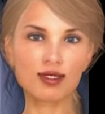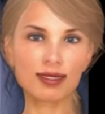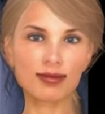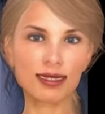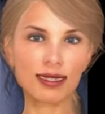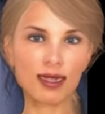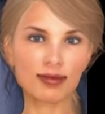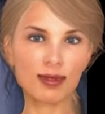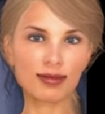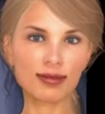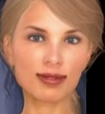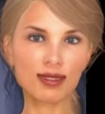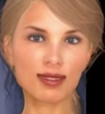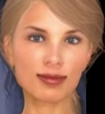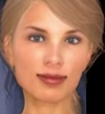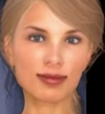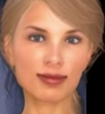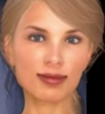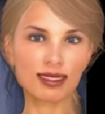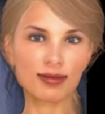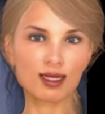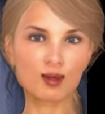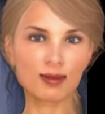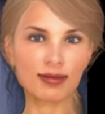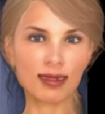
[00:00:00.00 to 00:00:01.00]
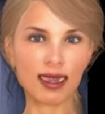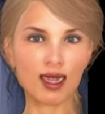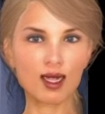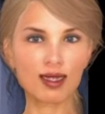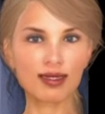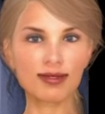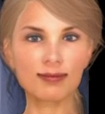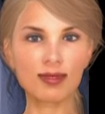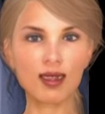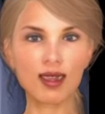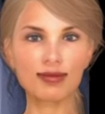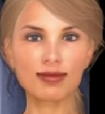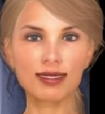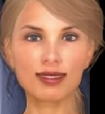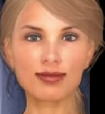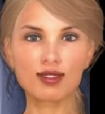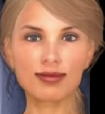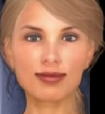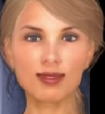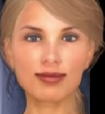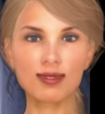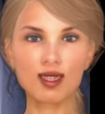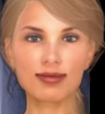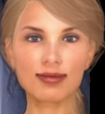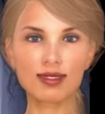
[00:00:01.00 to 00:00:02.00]
you will significantly lower your
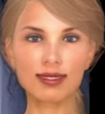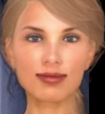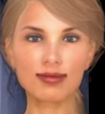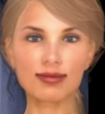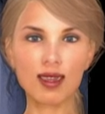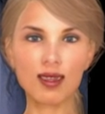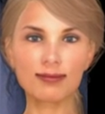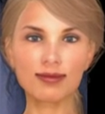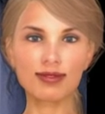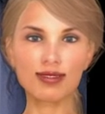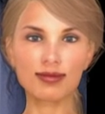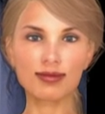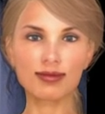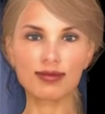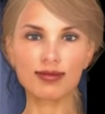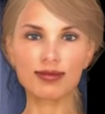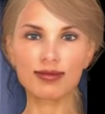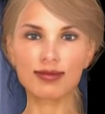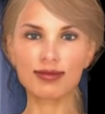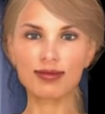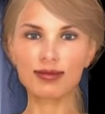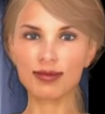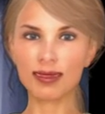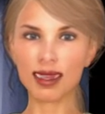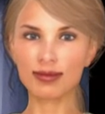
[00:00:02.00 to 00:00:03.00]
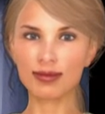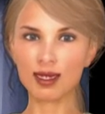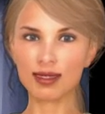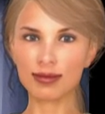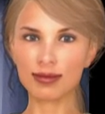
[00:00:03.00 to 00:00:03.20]
risk of infection. Stay